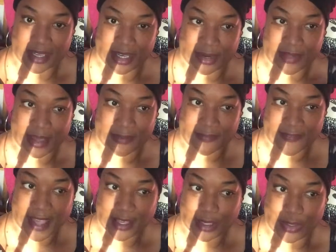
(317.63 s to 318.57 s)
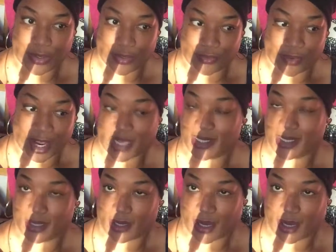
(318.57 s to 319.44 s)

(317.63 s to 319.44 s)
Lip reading: you know, that thank you writing,